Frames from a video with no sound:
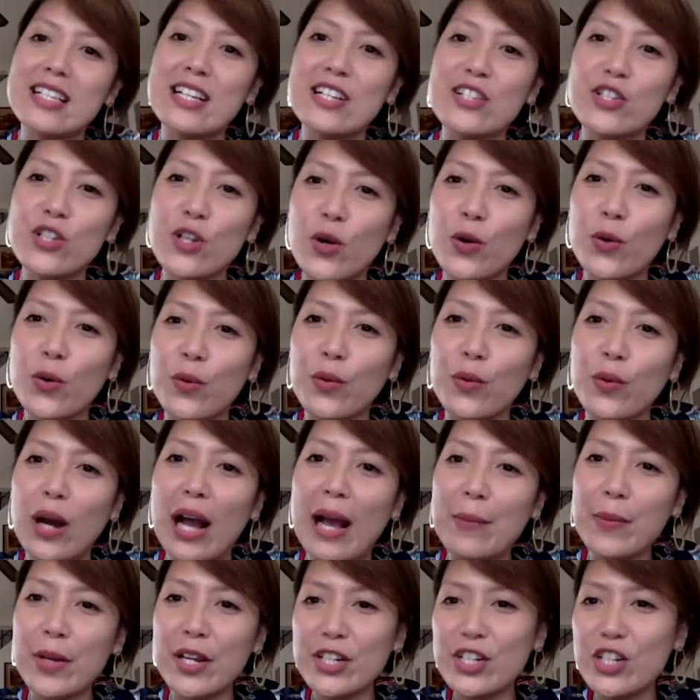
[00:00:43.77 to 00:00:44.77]
And so
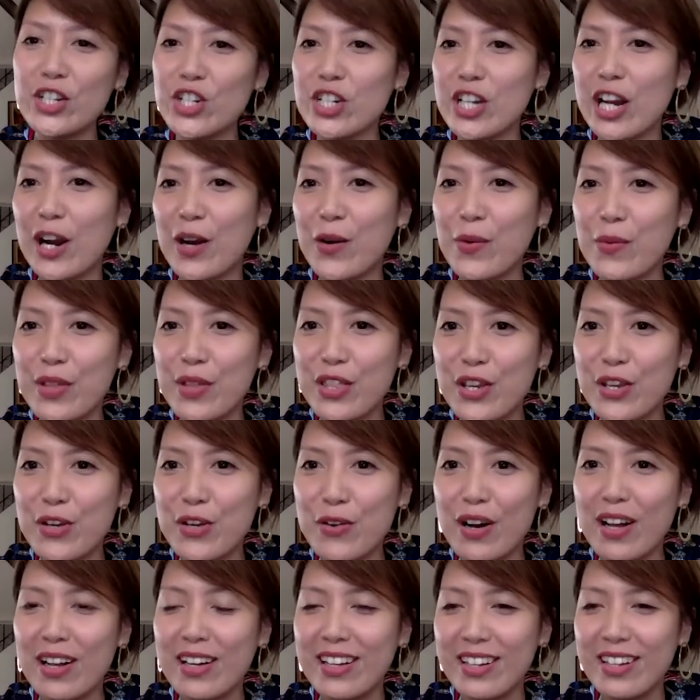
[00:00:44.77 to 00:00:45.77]
I'm going to share with
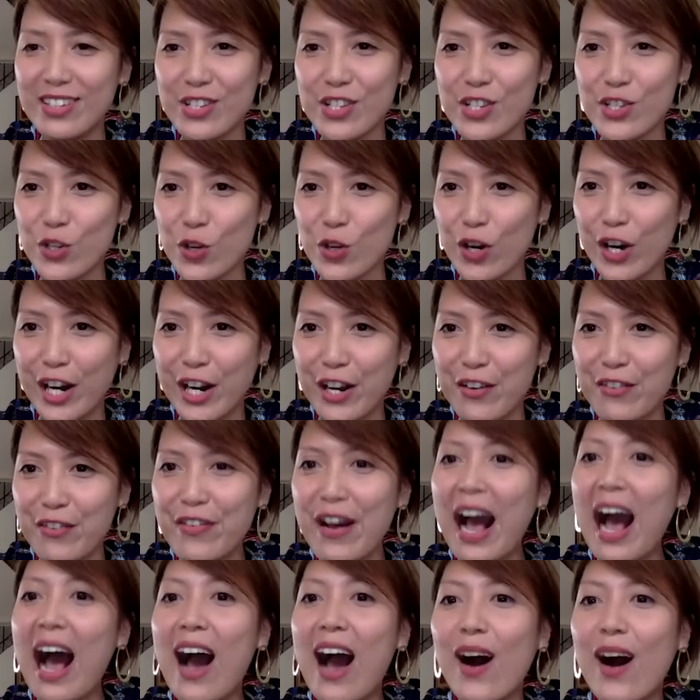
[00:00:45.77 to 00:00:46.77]
you a little story of
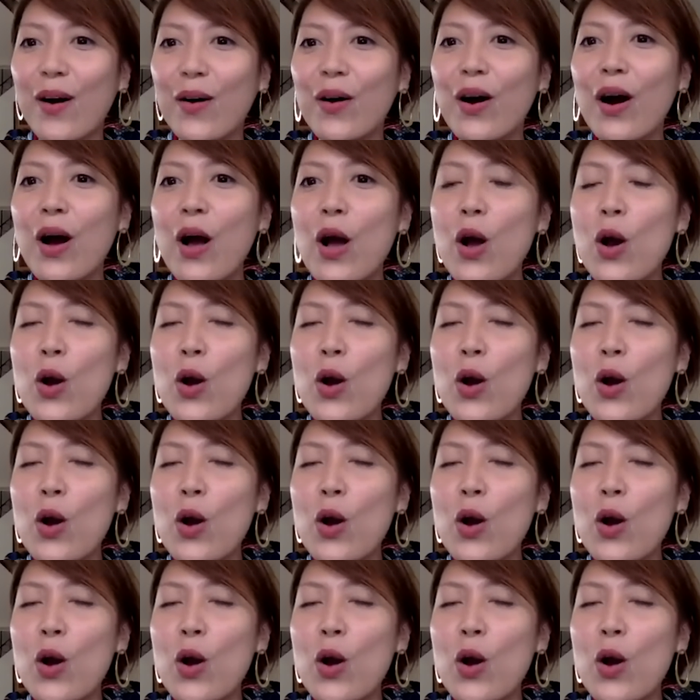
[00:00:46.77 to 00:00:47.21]
how